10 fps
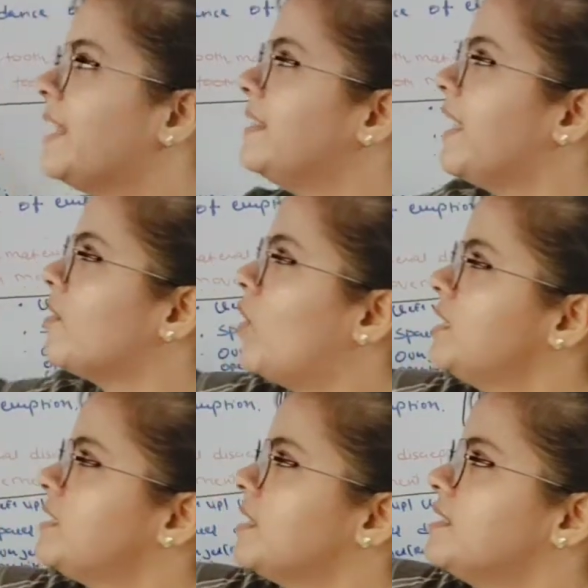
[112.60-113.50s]
there
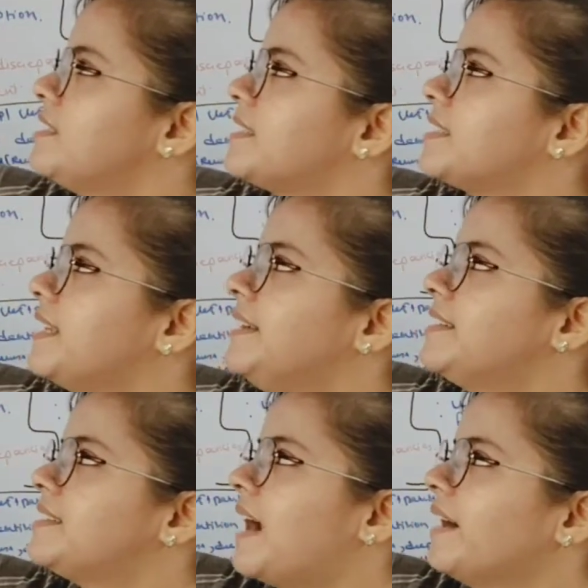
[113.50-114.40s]
was in
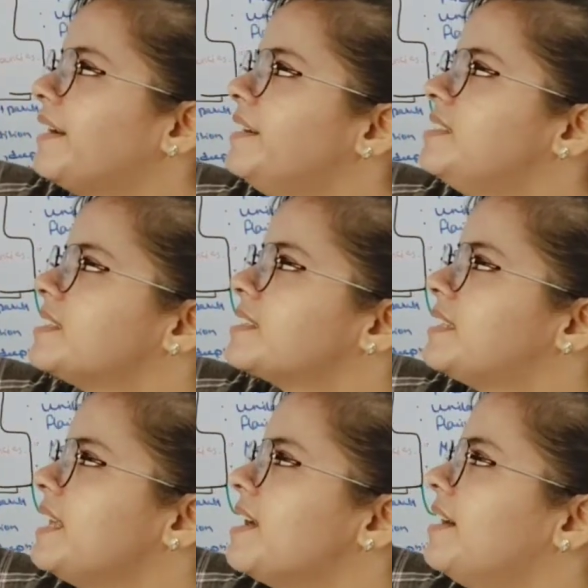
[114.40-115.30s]
it started in
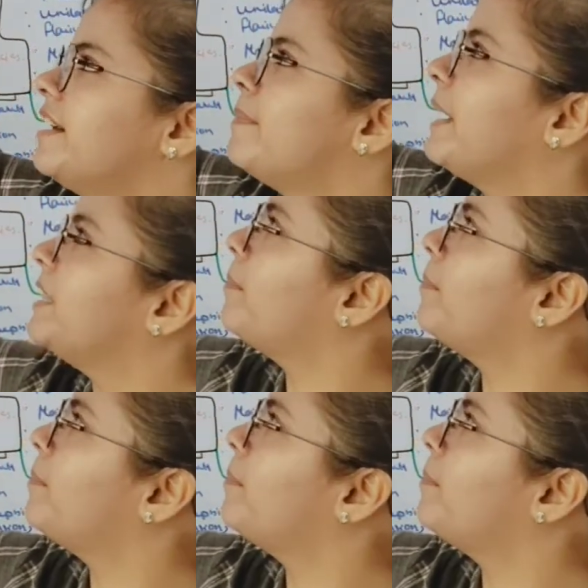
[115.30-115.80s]
sixteen hundred by the